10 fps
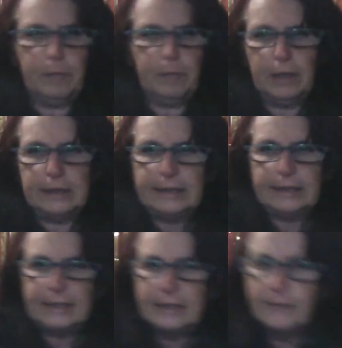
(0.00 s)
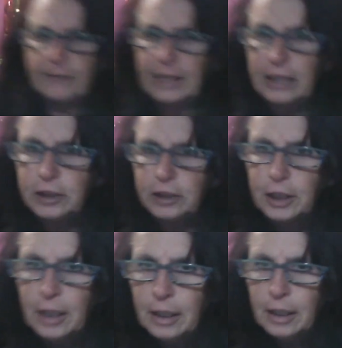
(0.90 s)
planted 6 of each.
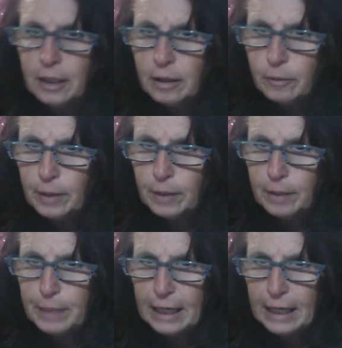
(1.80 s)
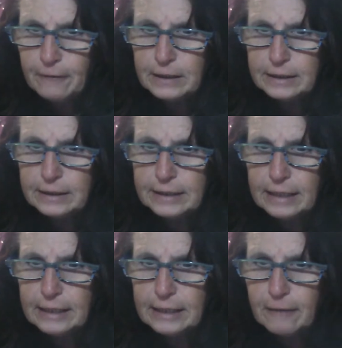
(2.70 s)
We'll be having to
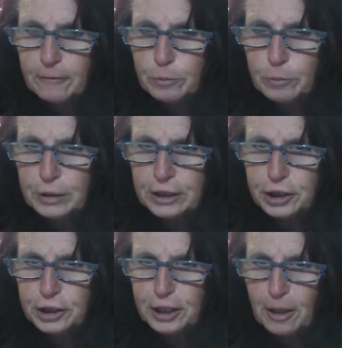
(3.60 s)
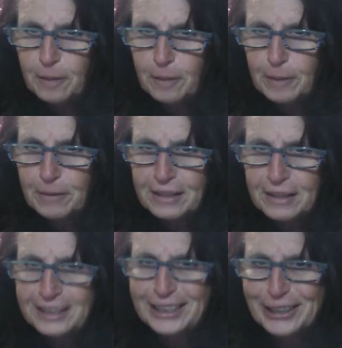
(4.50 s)
send out for Prince Charming with
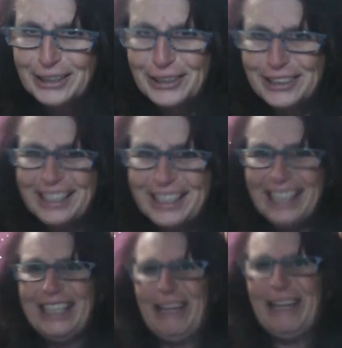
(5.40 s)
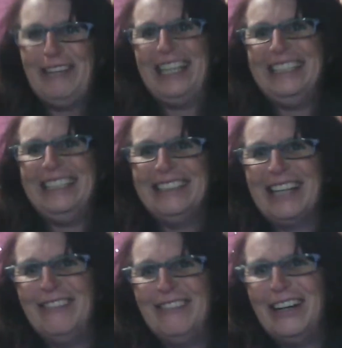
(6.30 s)
his sword to find you
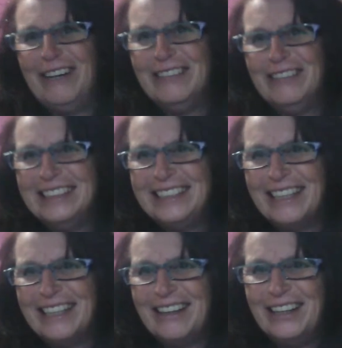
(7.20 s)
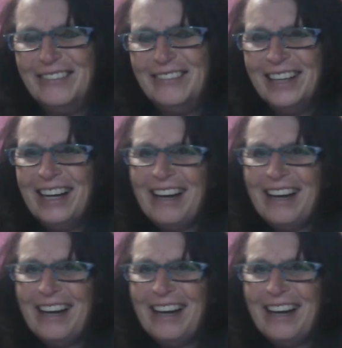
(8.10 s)
come harvest time.